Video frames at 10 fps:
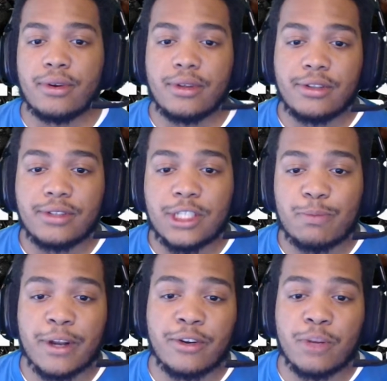
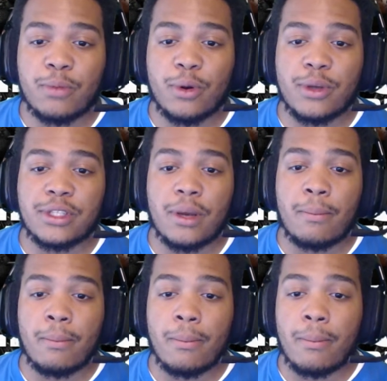Spectre deploys
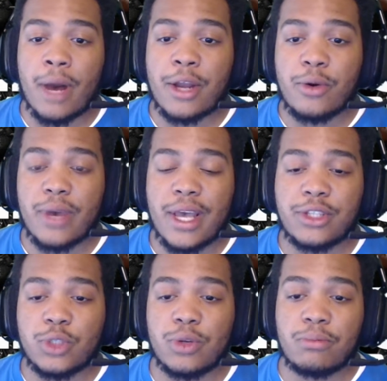mono-edged
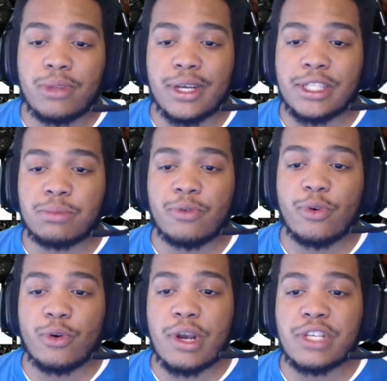twin blades before
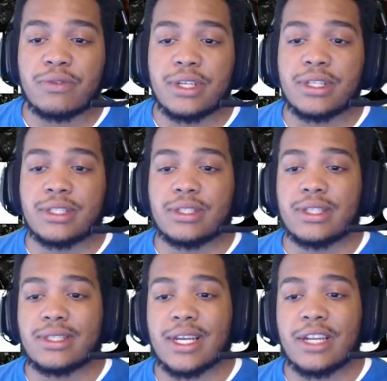gracefully
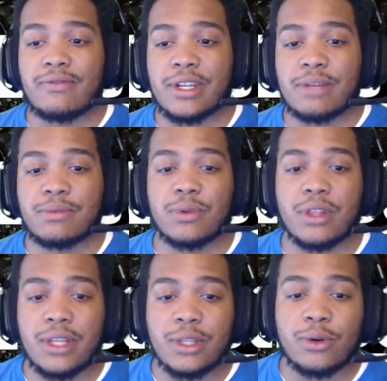dissecting victims with
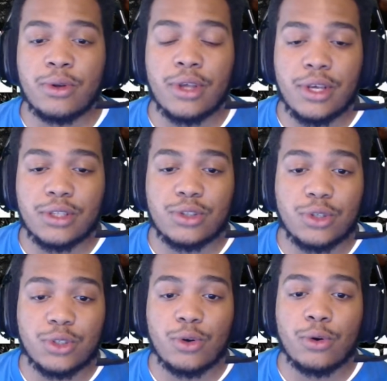lethal
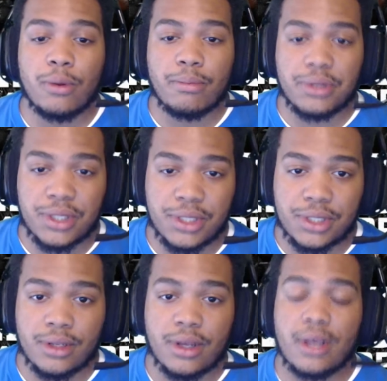surgical precision.
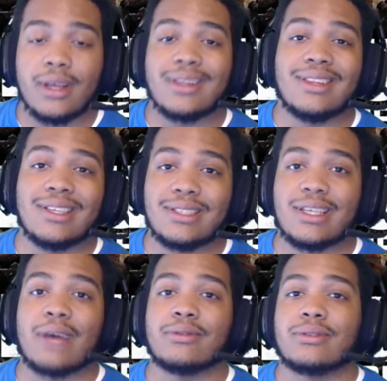This
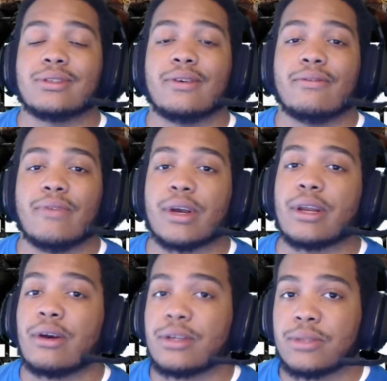sounds fucking
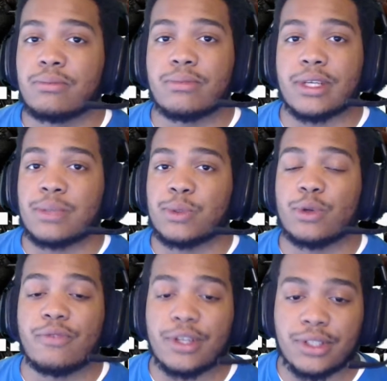awesome, like some sort of
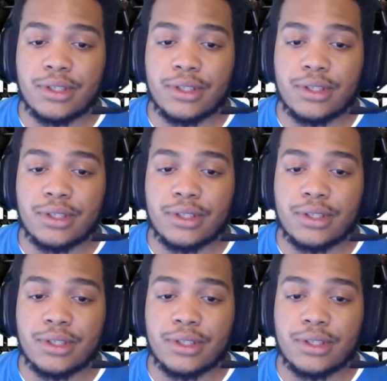ninja.